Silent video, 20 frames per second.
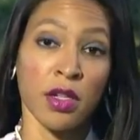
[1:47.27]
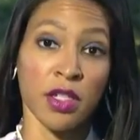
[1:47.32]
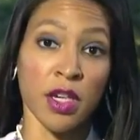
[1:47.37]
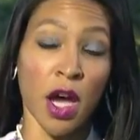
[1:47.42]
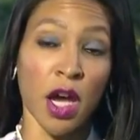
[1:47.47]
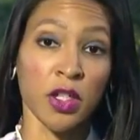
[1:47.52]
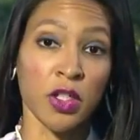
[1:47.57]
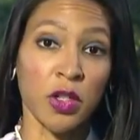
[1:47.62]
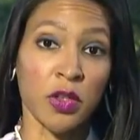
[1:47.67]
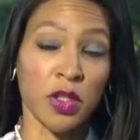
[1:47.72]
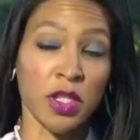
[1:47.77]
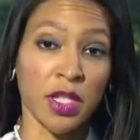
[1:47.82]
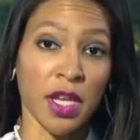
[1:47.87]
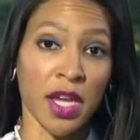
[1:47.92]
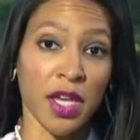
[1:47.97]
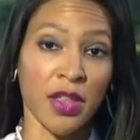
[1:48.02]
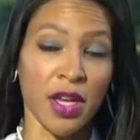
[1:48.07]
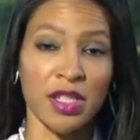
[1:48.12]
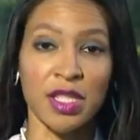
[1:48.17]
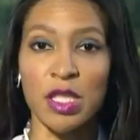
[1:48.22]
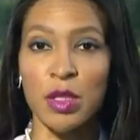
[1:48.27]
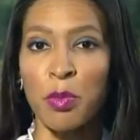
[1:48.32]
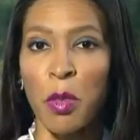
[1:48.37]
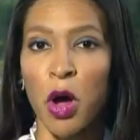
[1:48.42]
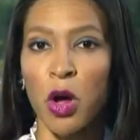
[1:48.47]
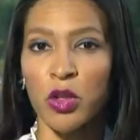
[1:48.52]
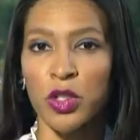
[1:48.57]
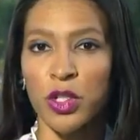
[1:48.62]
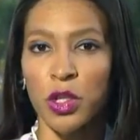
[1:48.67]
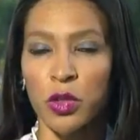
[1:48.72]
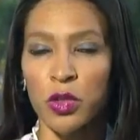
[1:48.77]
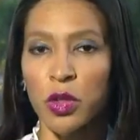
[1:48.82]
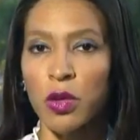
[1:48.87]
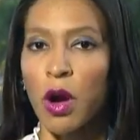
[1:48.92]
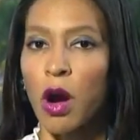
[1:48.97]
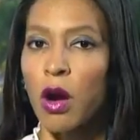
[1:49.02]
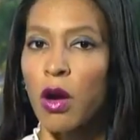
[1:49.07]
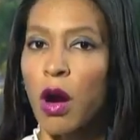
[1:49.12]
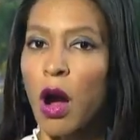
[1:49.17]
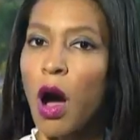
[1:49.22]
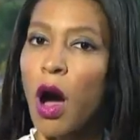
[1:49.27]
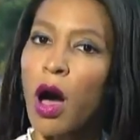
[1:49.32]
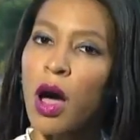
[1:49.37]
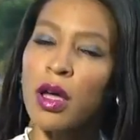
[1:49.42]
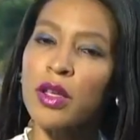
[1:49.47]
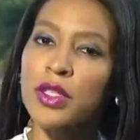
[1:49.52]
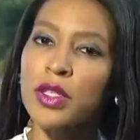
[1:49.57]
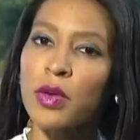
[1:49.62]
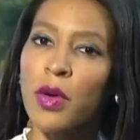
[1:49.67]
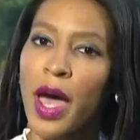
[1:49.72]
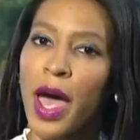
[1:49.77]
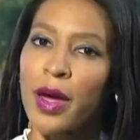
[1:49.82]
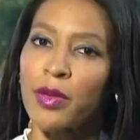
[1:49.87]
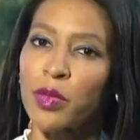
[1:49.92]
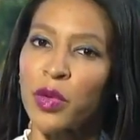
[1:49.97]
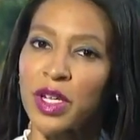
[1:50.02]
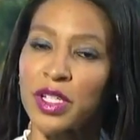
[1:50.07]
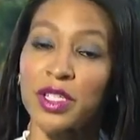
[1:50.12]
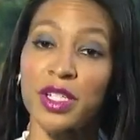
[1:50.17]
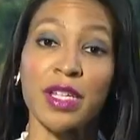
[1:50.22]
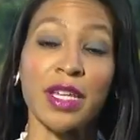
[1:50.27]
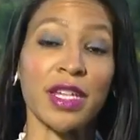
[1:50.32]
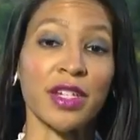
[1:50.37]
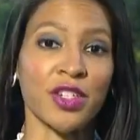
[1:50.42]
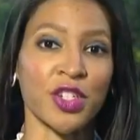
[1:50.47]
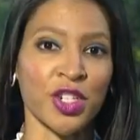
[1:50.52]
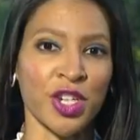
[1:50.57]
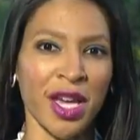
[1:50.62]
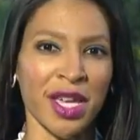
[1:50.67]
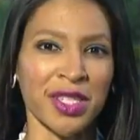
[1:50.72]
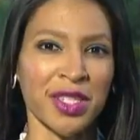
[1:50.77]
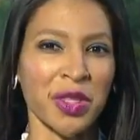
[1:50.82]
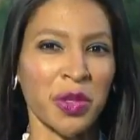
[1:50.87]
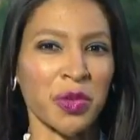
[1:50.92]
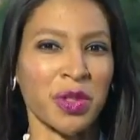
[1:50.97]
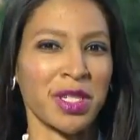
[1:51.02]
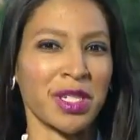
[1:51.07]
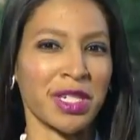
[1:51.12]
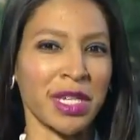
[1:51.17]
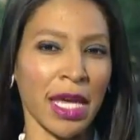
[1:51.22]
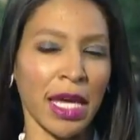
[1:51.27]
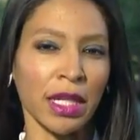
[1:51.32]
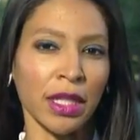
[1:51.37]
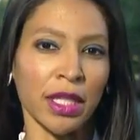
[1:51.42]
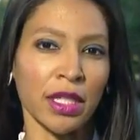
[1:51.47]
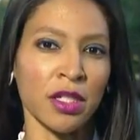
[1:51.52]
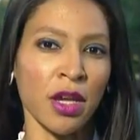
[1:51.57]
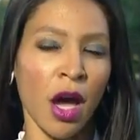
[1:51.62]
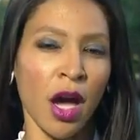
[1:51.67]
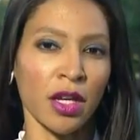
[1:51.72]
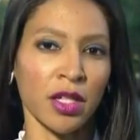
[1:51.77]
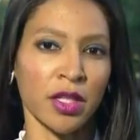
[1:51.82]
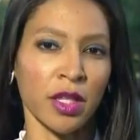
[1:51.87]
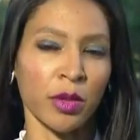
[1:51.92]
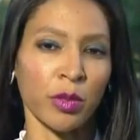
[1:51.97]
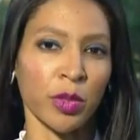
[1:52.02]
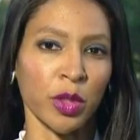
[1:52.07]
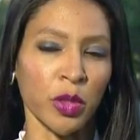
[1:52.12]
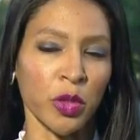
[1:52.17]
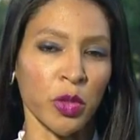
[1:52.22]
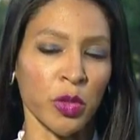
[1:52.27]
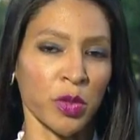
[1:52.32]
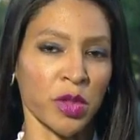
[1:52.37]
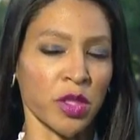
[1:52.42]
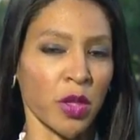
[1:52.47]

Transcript: Doctors say that small children are also at risk to ingest those deadly toxic blooms,